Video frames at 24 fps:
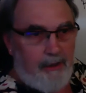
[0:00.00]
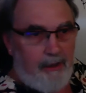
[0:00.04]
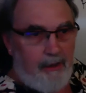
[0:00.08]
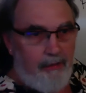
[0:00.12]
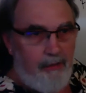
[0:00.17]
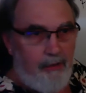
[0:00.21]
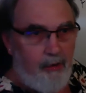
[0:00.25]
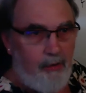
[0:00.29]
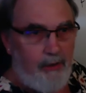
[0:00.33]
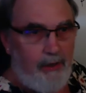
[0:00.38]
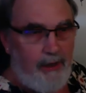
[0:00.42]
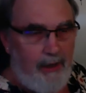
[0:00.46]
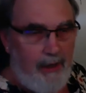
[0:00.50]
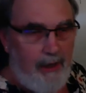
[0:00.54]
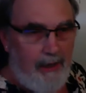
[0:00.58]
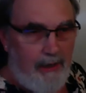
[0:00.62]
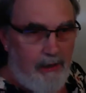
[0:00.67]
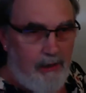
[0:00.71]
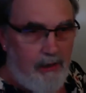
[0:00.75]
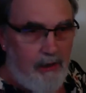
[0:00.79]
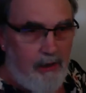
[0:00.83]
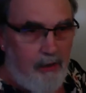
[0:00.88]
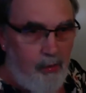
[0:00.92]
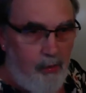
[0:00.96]
And I thought, okay, I
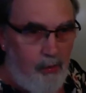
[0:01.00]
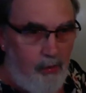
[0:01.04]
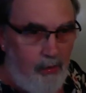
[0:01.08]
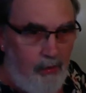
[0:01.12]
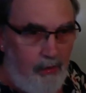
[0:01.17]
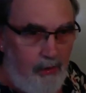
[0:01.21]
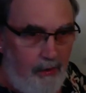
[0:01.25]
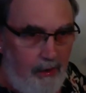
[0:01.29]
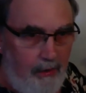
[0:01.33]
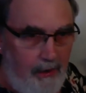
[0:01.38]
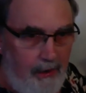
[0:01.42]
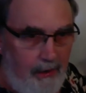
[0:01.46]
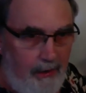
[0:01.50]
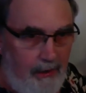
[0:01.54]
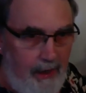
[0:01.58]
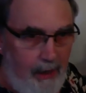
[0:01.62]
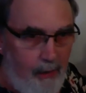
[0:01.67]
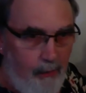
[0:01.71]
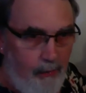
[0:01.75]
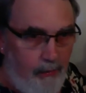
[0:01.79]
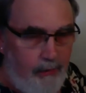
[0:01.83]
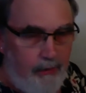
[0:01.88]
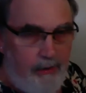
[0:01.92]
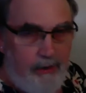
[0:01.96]
know
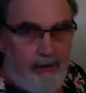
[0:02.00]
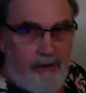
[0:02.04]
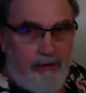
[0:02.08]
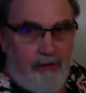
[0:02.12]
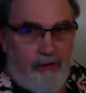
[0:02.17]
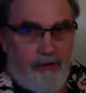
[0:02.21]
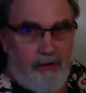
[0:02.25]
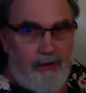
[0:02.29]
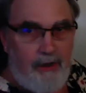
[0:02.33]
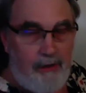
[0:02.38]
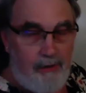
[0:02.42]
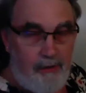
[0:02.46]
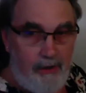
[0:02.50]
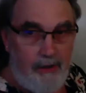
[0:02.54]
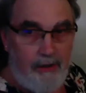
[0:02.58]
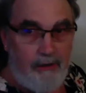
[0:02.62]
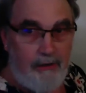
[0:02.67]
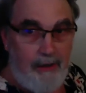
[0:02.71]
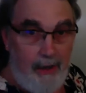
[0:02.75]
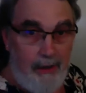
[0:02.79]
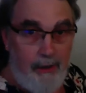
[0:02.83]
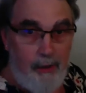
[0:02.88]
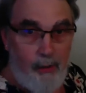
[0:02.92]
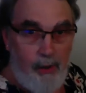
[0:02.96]
how
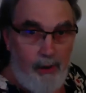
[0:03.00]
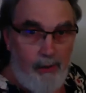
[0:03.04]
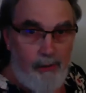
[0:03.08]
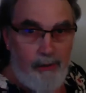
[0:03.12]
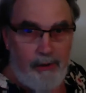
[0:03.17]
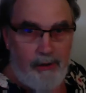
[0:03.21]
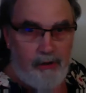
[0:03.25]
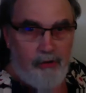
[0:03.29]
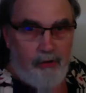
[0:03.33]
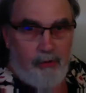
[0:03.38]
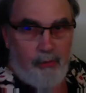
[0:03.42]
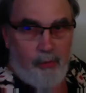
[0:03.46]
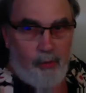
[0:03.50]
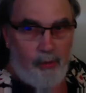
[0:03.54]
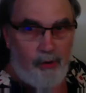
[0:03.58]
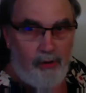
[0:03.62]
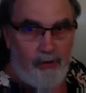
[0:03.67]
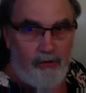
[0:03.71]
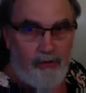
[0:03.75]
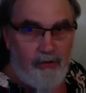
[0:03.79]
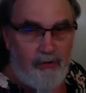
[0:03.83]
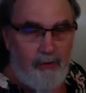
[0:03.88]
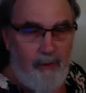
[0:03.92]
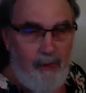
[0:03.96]
addiction
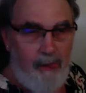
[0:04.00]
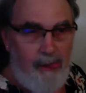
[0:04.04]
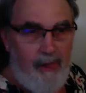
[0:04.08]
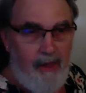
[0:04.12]
works.